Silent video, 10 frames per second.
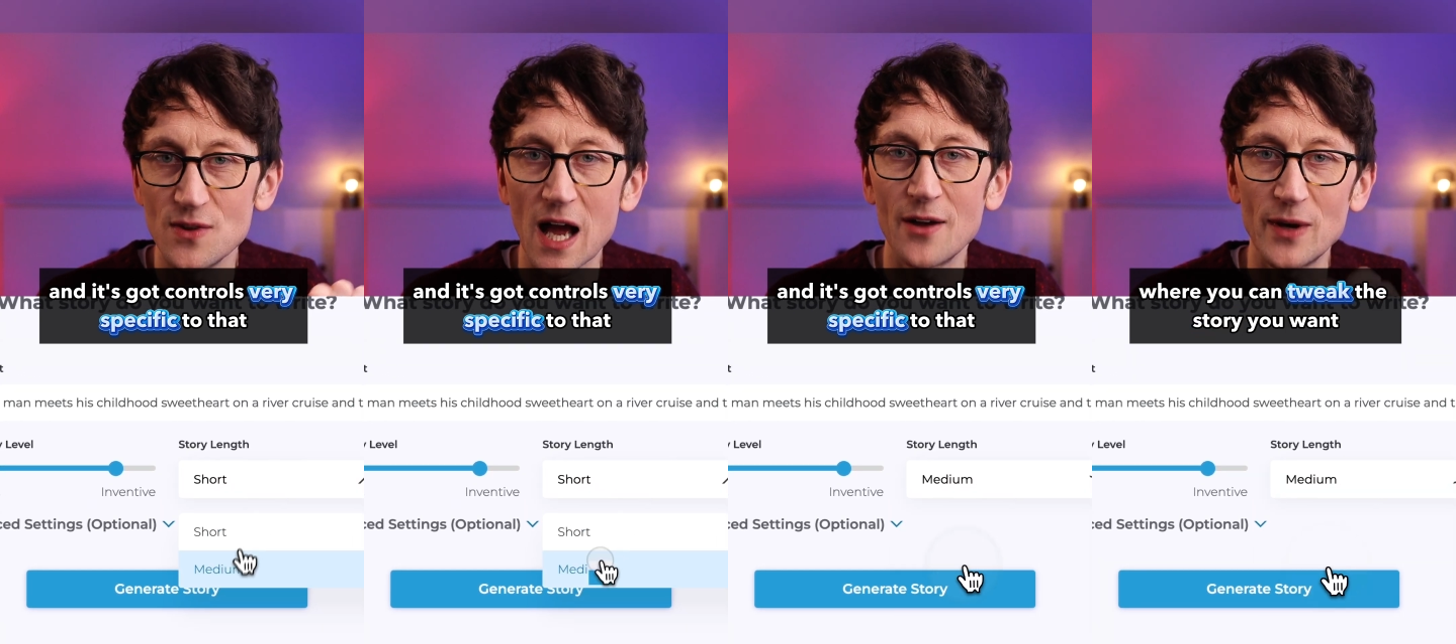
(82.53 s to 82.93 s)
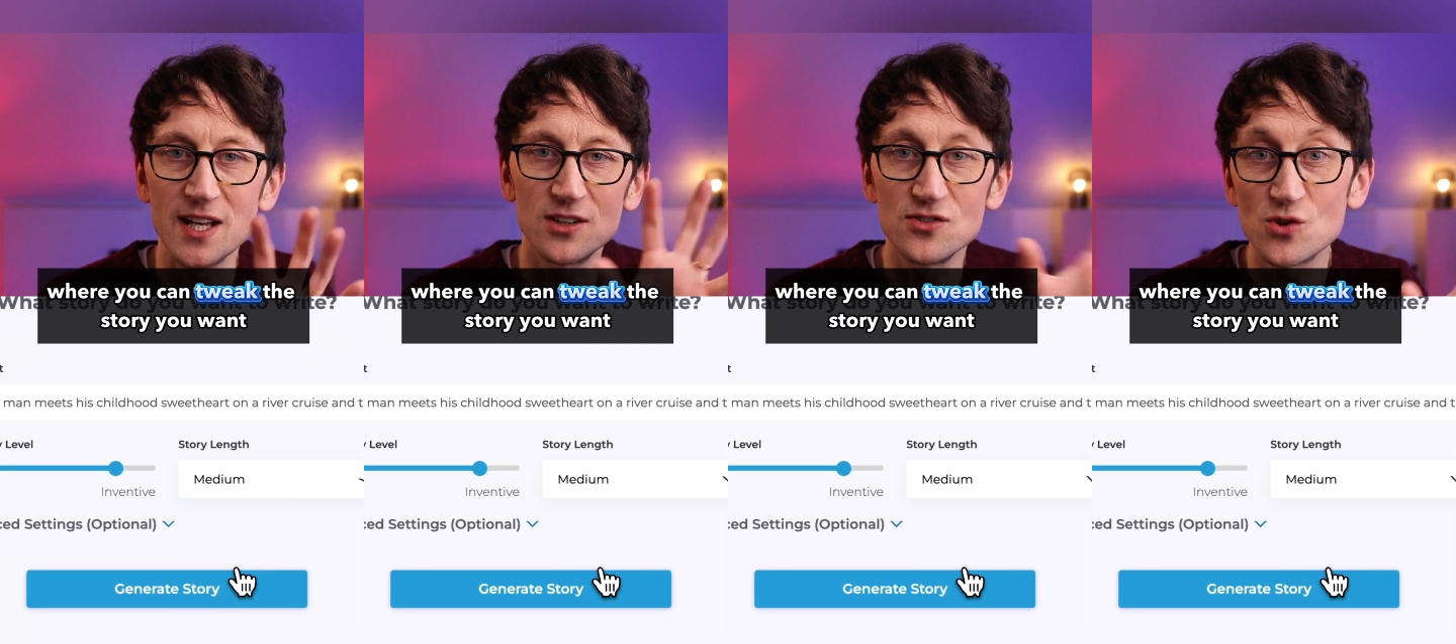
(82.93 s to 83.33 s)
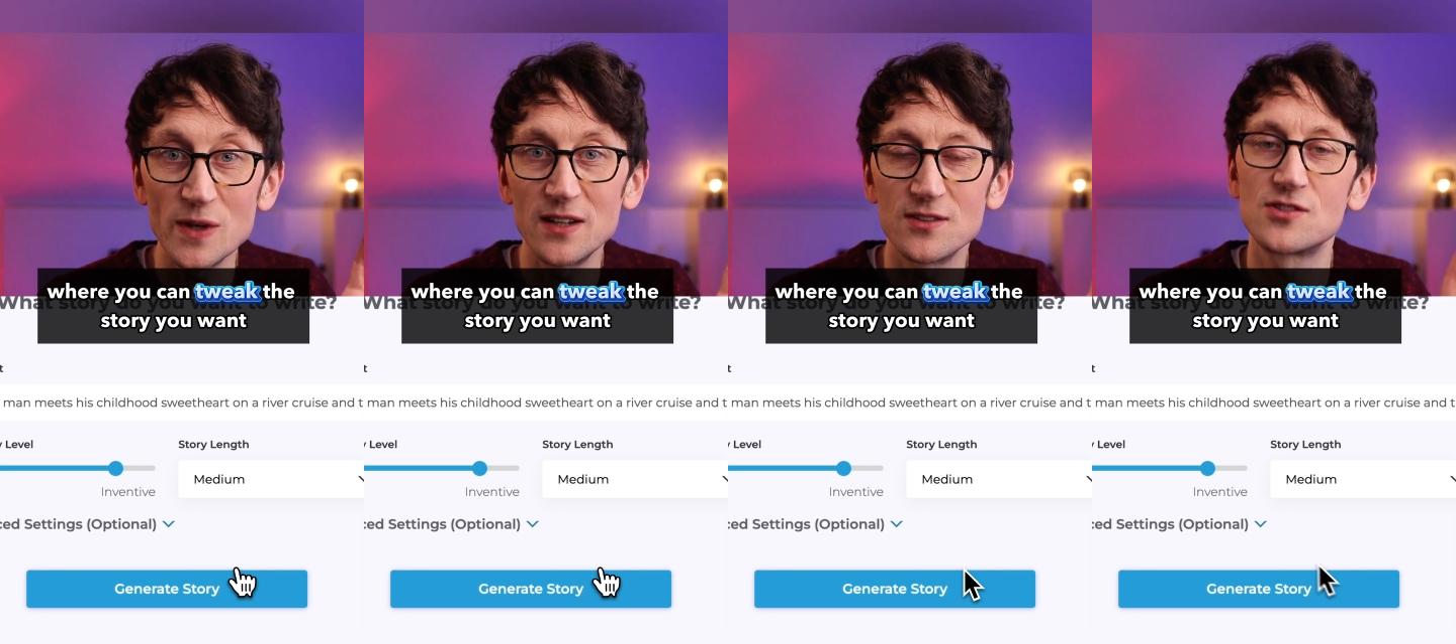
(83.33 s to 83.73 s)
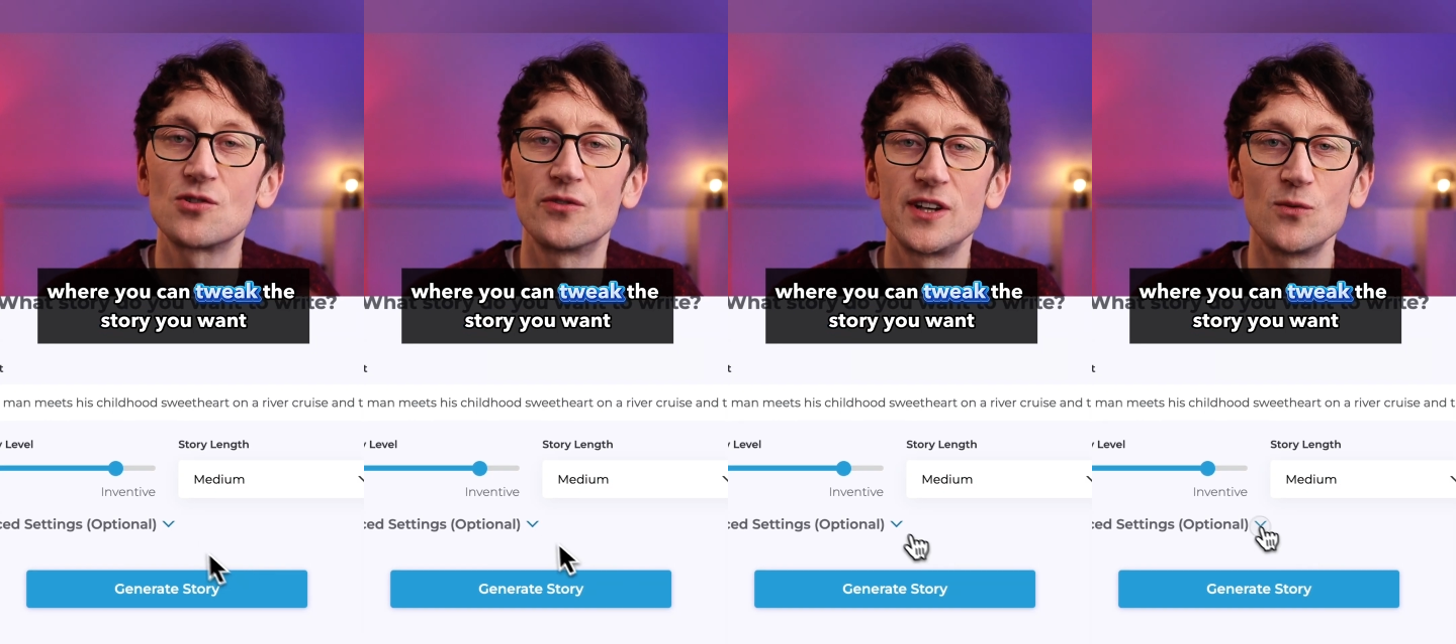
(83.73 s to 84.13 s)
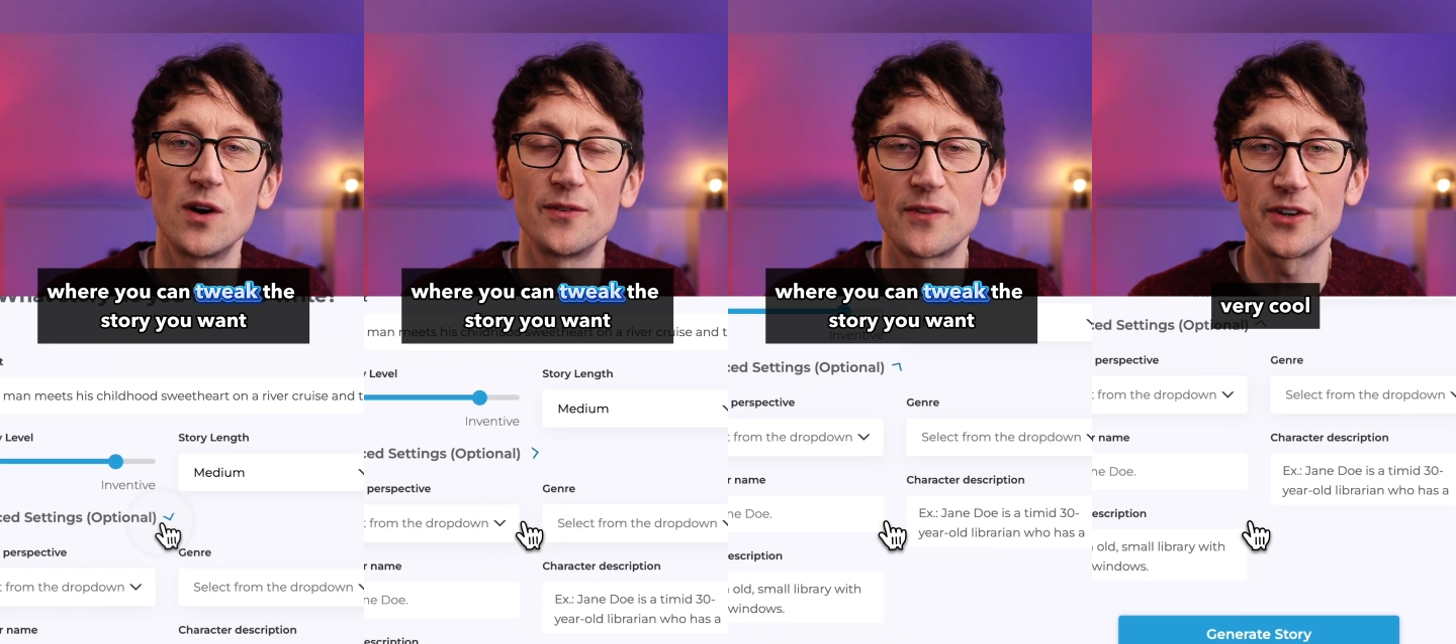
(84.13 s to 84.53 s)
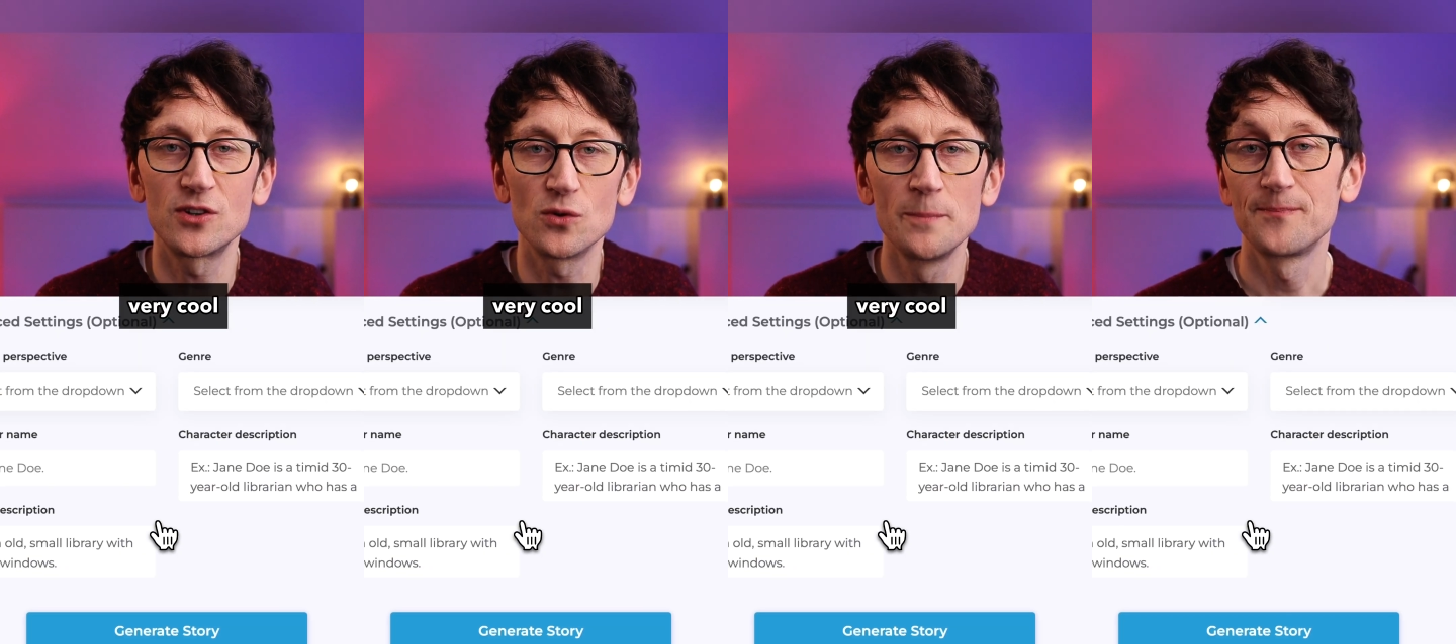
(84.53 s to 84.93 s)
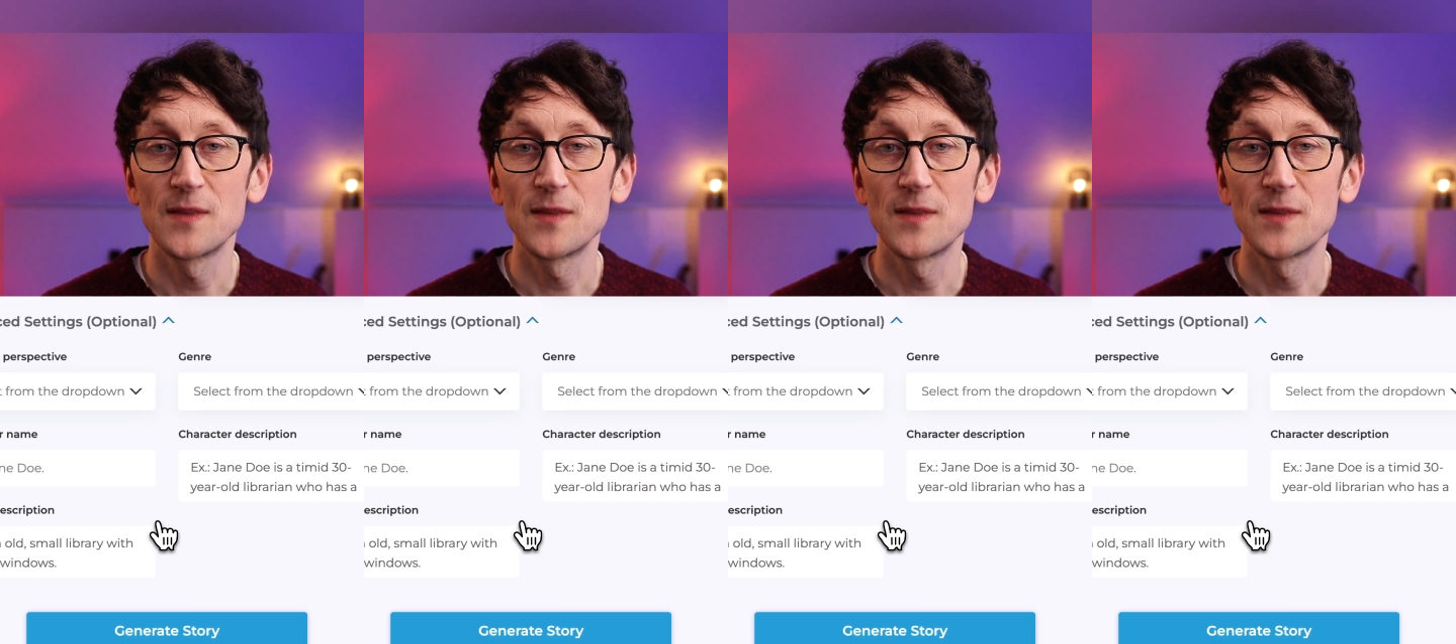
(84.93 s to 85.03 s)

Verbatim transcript: that where you can tweak the story you want. Very cool.